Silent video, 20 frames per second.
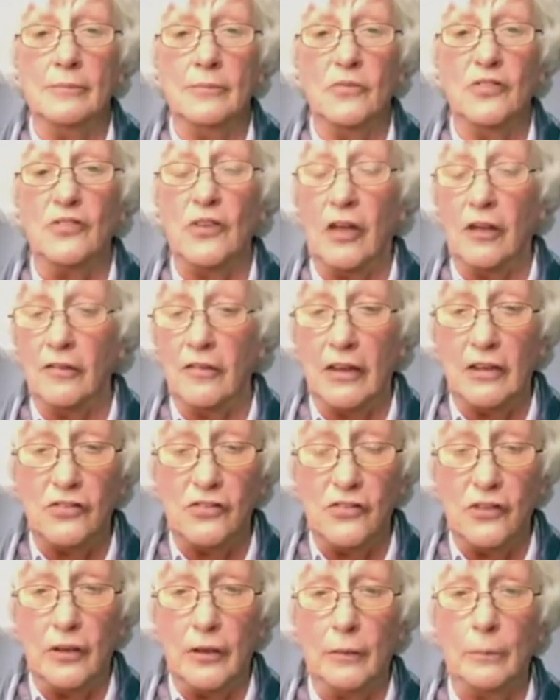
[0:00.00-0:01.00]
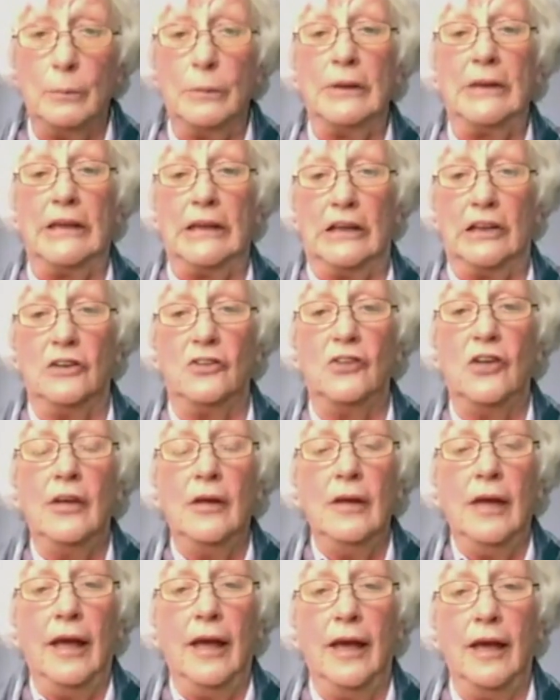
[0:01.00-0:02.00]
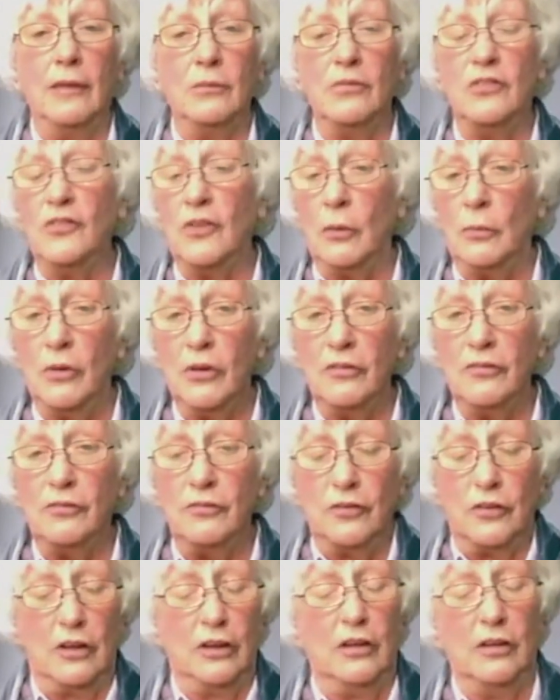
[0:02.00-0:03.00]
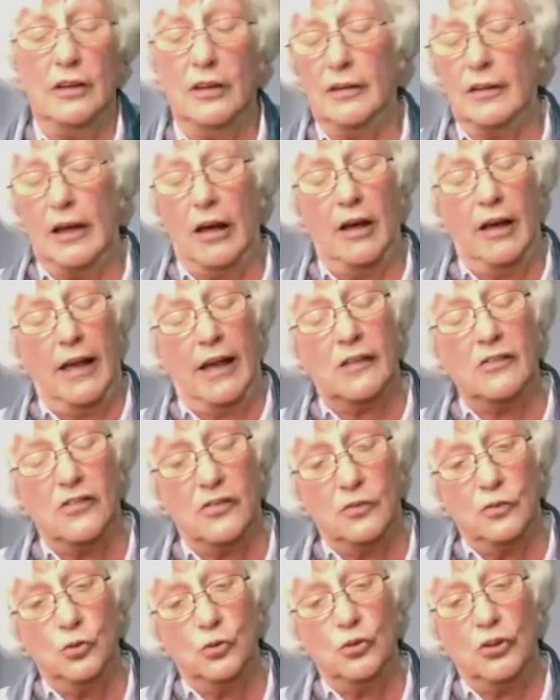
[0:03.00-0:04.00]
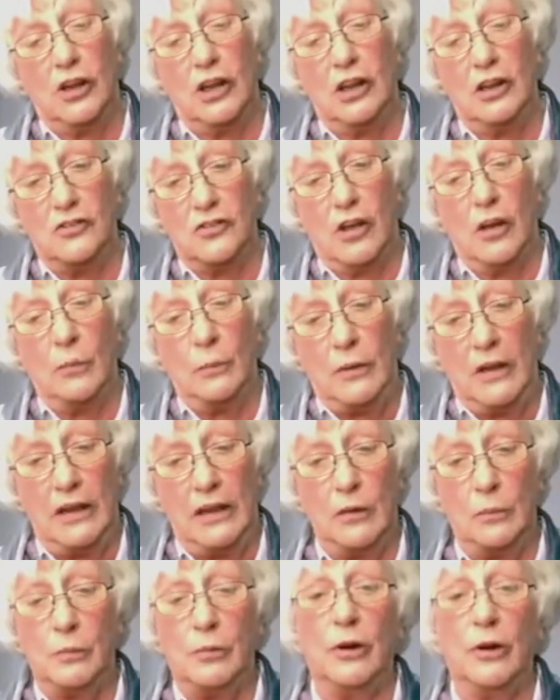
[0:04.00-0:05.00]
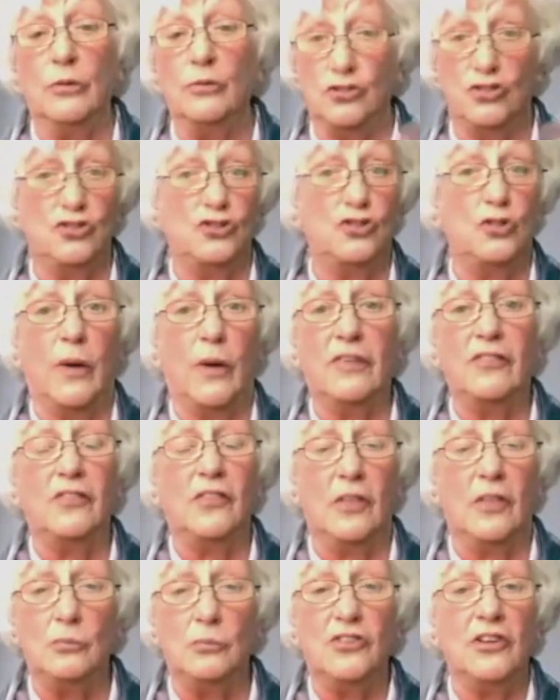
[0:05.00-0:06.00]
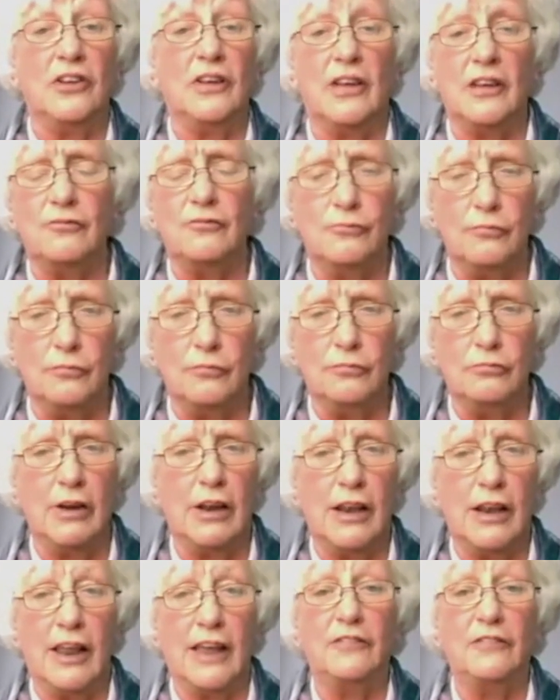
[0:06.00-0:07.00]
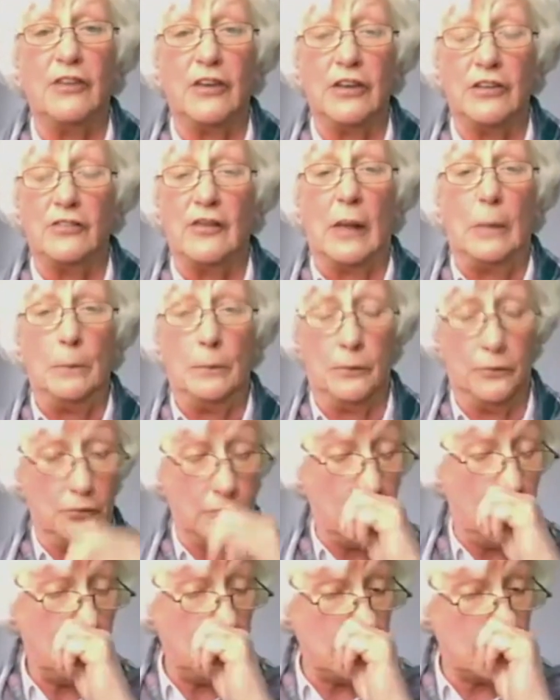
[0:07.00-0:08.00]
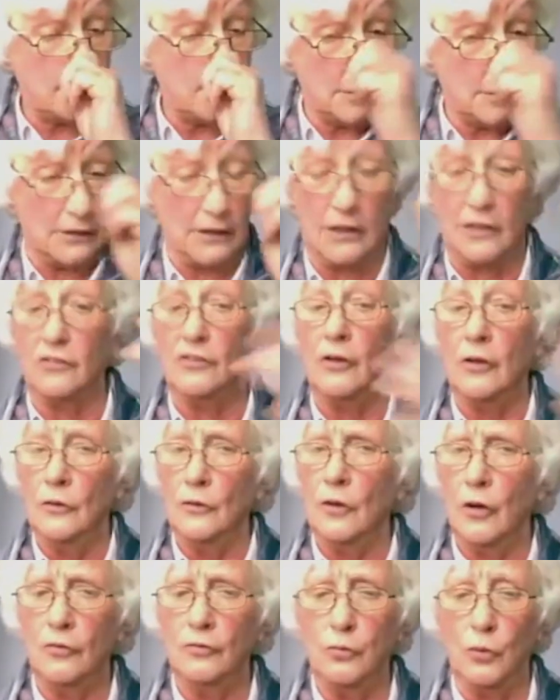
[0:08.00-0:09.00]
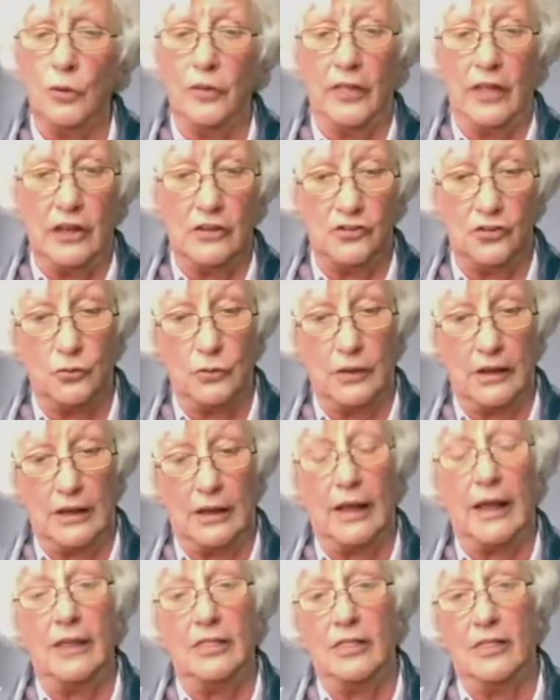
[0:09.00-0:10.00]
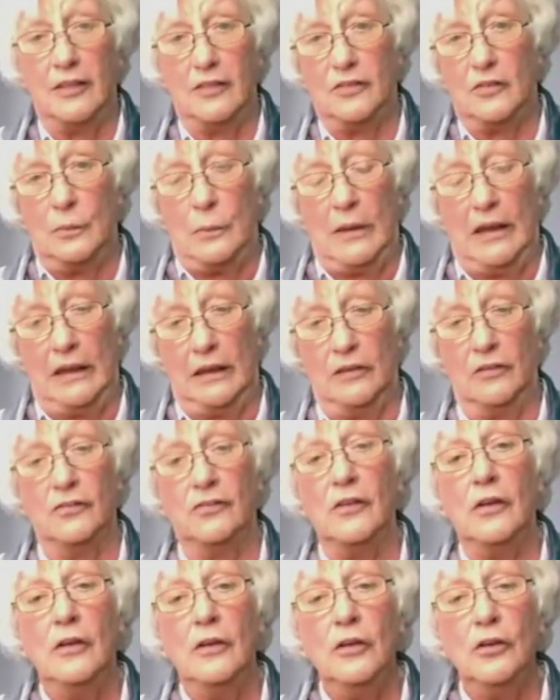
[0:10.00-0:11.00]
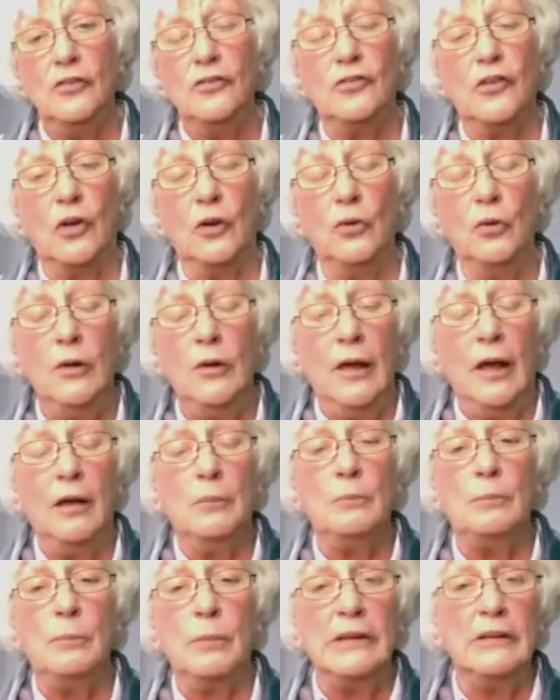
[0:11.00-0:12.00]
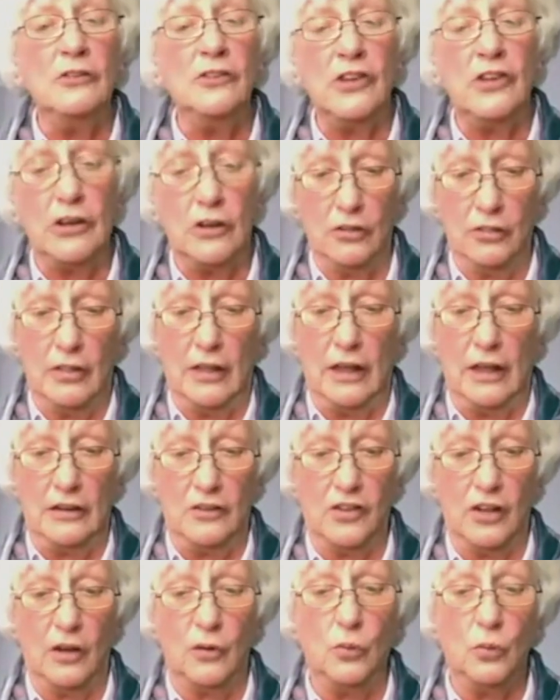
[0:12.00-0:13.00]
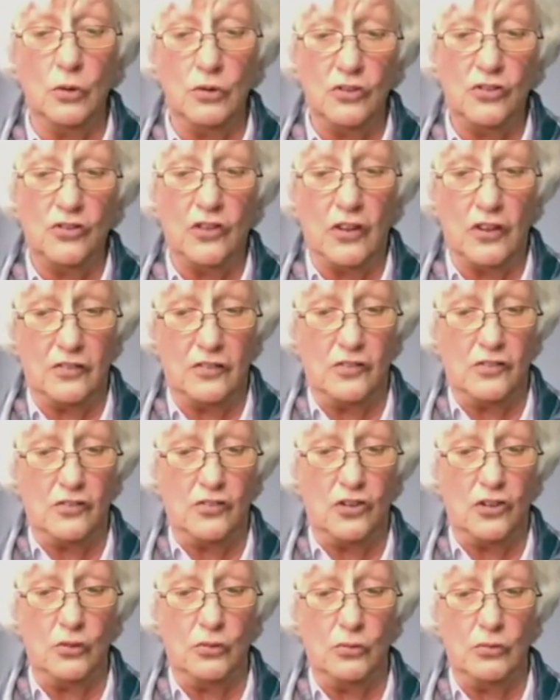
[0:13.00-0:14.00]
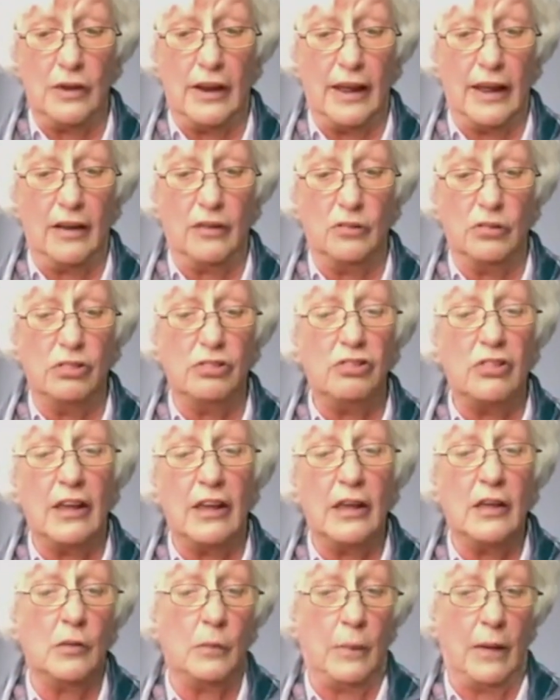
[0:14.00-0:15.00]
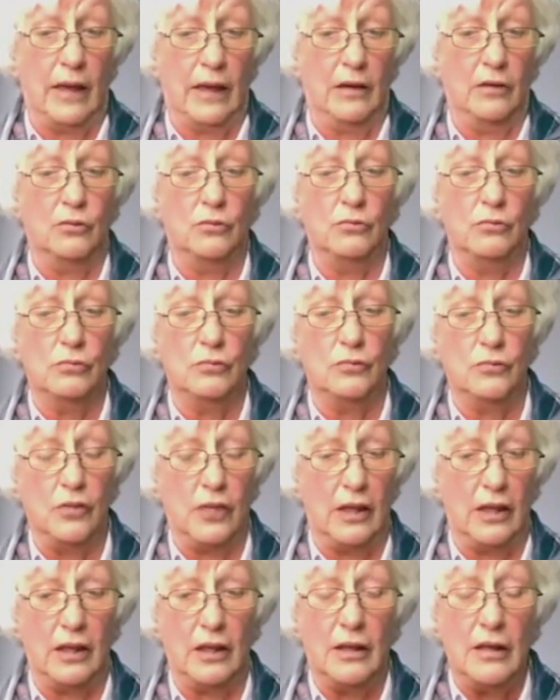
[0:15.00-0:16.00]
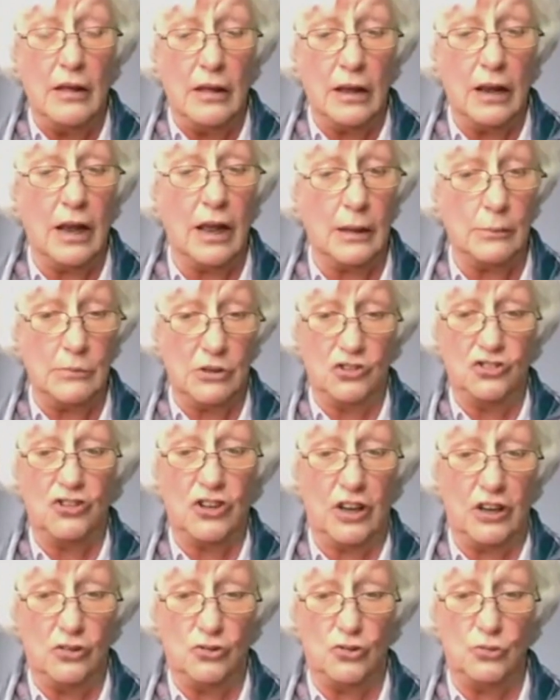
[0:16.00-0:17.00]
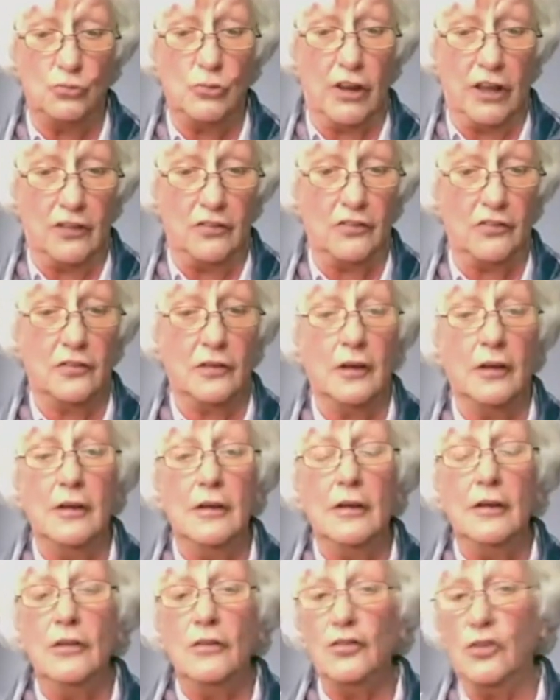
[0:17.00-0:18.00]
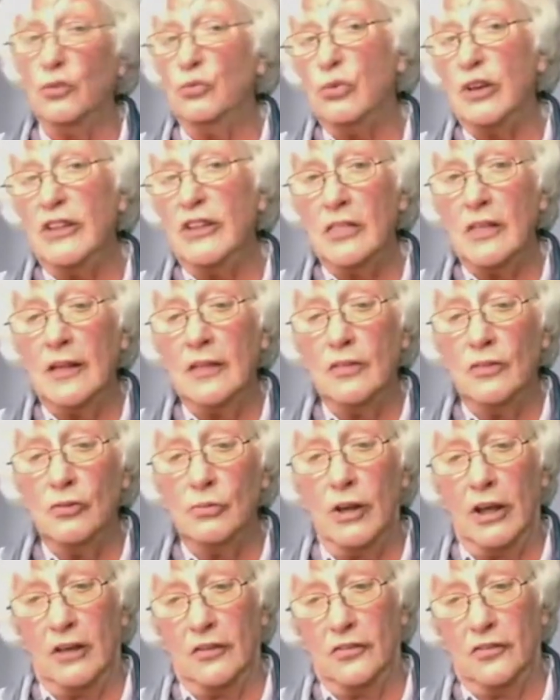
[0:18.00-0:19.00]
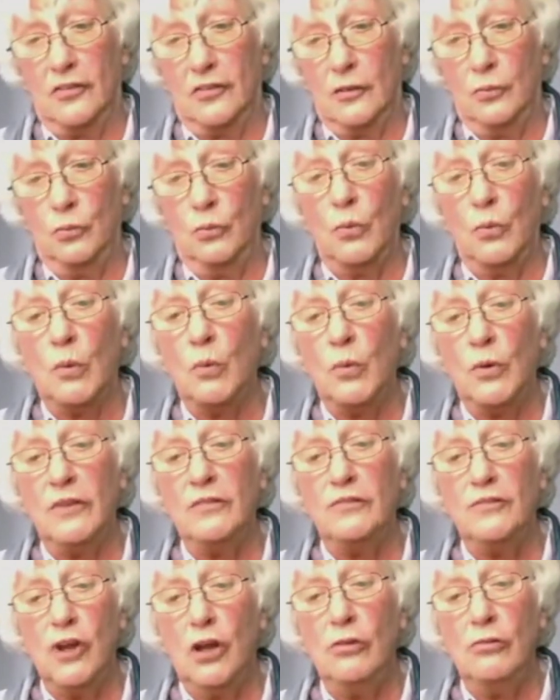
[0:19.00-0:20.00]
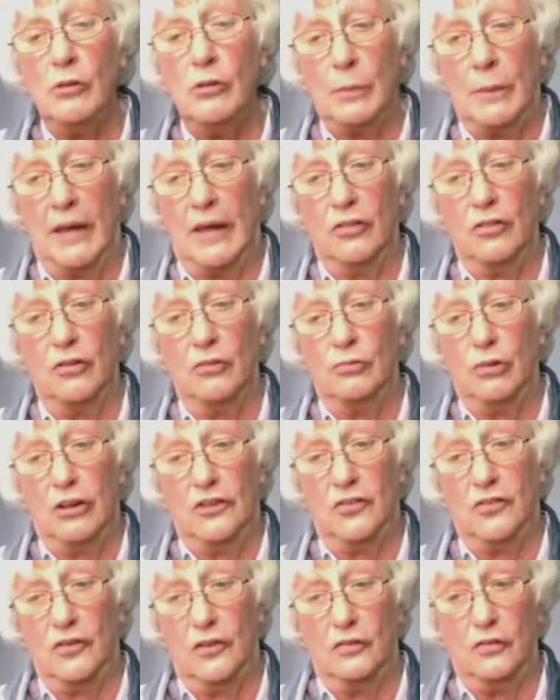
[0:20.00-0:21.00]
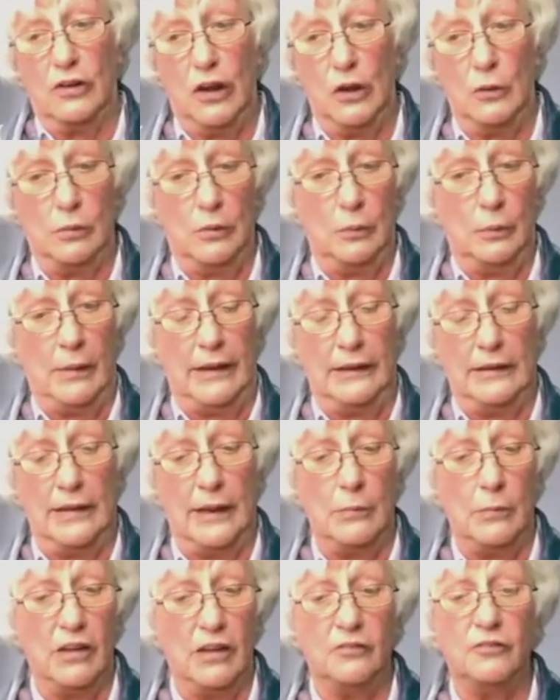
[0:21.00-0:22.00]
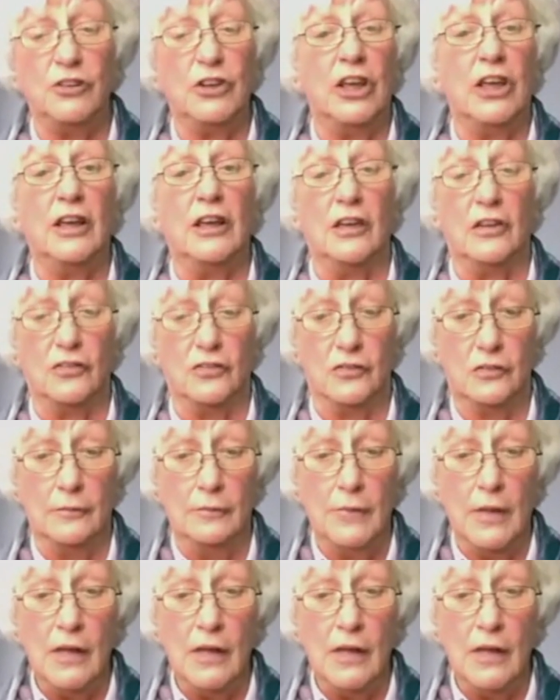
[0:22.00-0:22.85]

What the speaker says: surveys to complete. Some of our heads of audit are being approached to ask them to give real life examples, case studies of what they're doing in this space. So building on that, I want us to now think about the climate change risk. So rethink the risk. We've known about the risk of global pandemic for years.